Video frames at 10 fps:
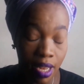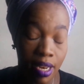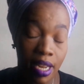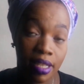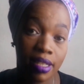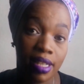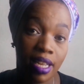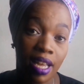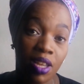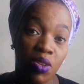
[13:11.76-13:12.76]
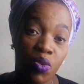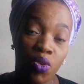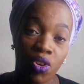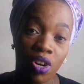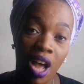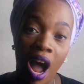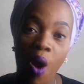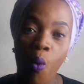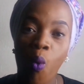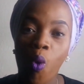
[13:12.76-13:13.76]
next thing I knew, girl, I
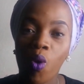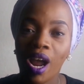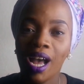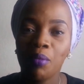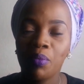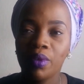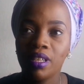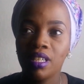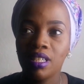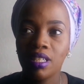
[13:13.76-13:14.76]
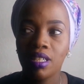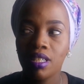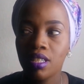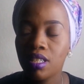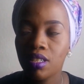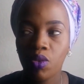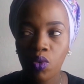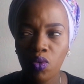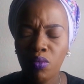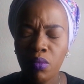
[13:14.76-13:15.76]
woke up in this
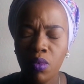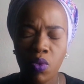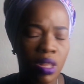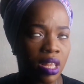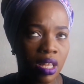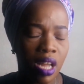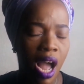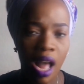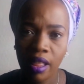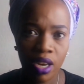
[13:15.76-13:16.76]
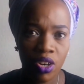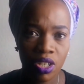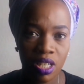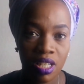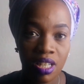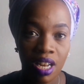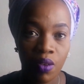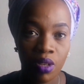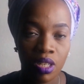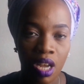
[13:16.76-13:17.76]
room with other nurses that
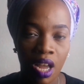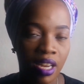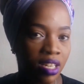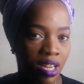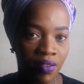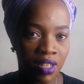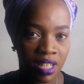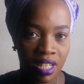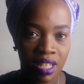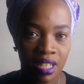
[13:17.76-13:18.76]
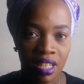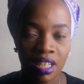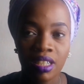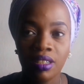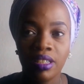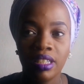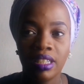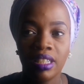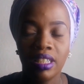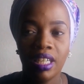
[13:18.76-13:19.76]
I had never seen,
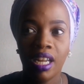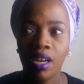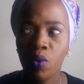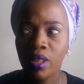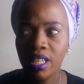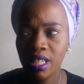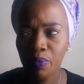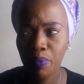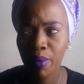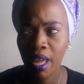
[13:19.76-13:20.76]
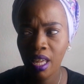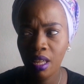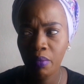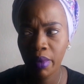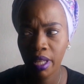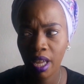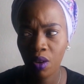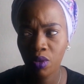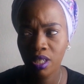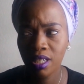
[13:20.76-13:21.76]
and with this baby. I
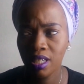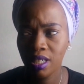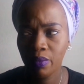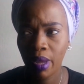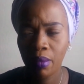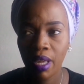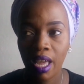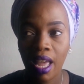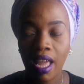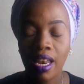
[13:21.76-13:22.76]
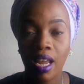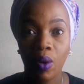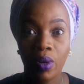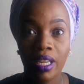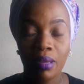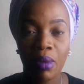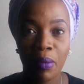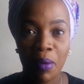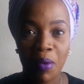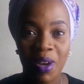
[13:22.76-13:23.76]
could see this baby, and now my
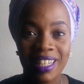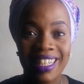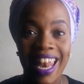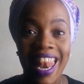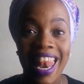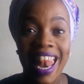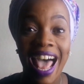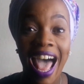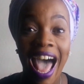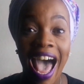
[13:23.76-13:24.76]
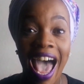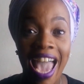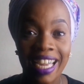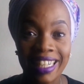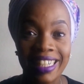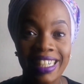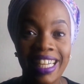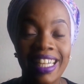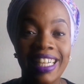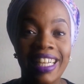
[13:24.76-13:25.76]
baby was light,
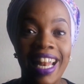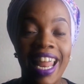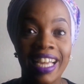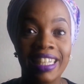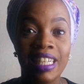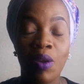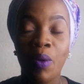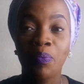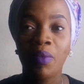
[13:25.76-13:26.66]
like he